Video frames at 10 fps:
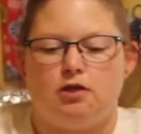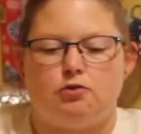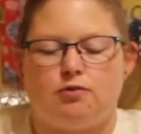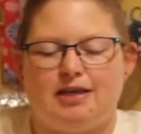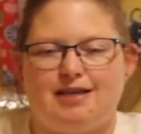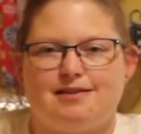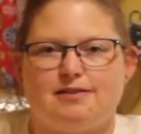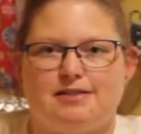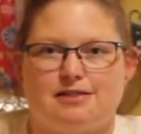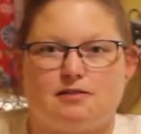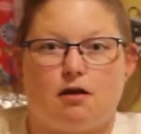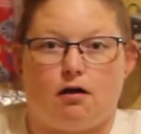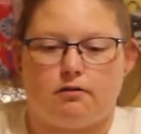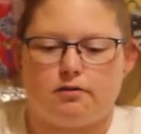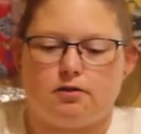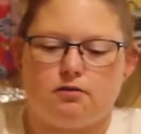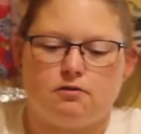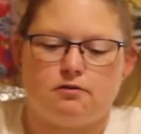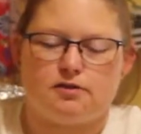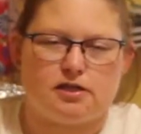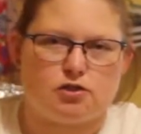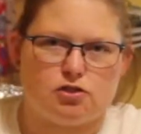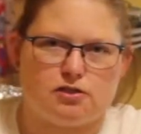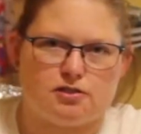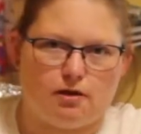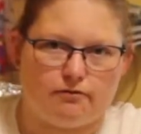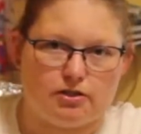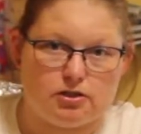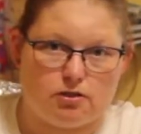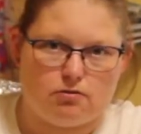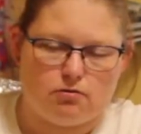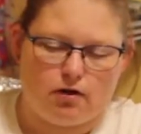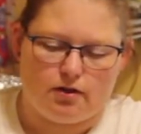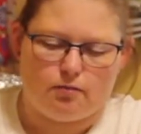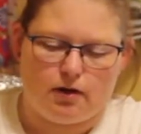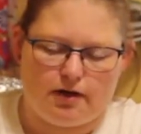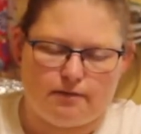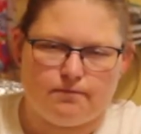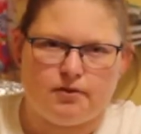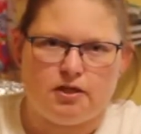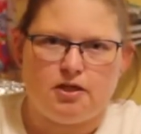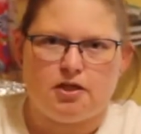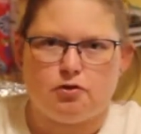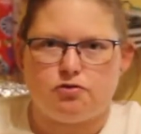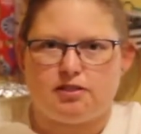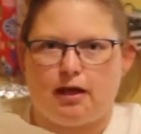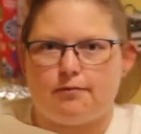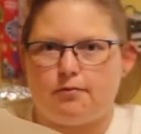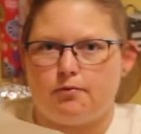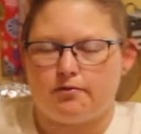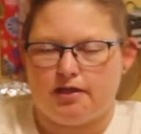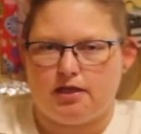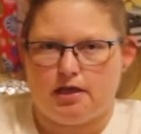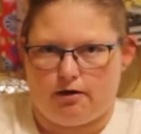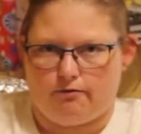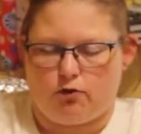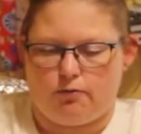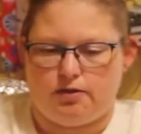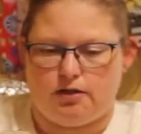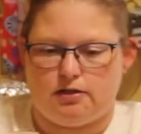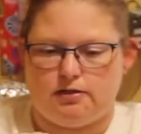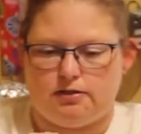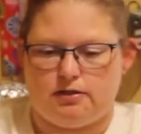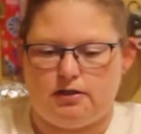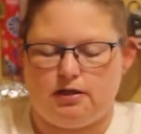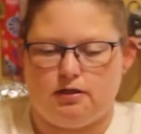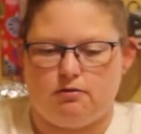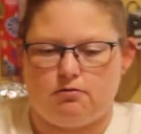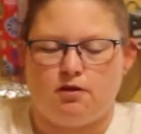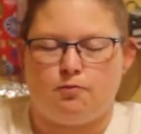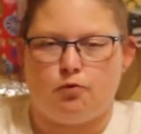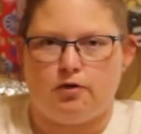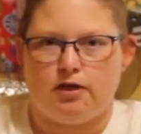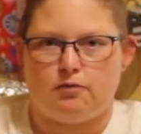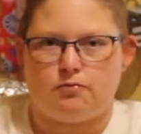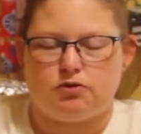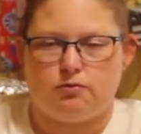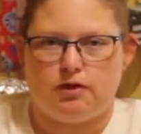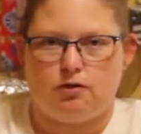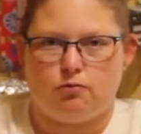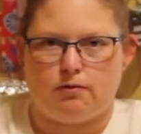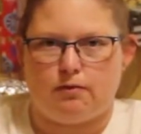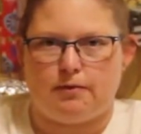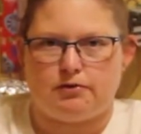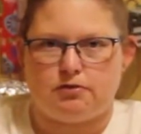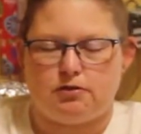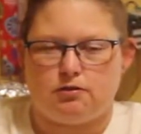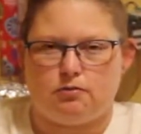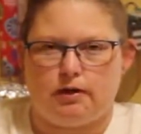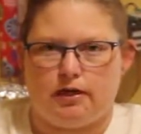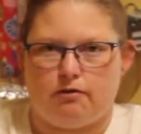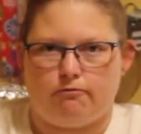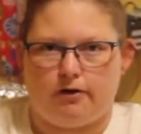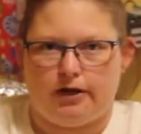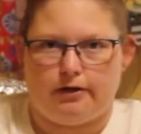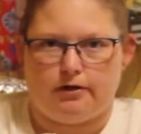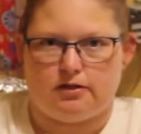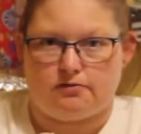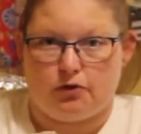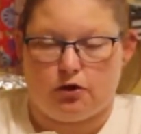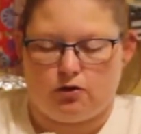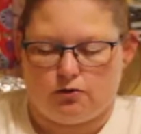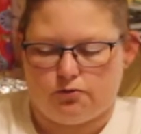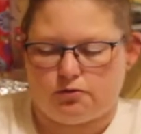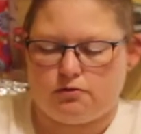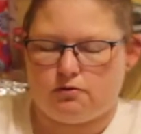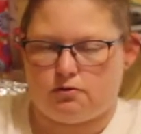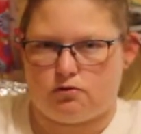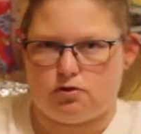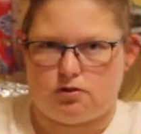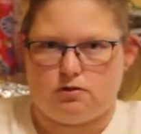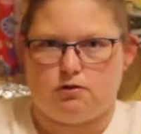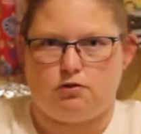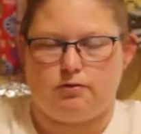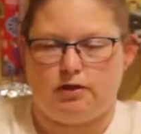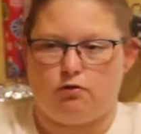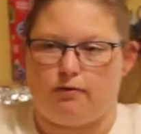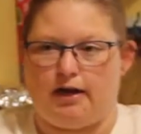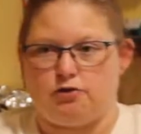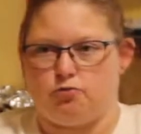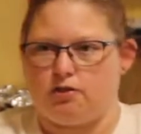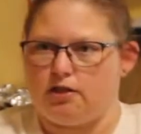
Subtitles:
You can discolor sections of it too on the bottom. You just have to be really careful because the point between what I'm about to do and fire is very close, so just do it gradually.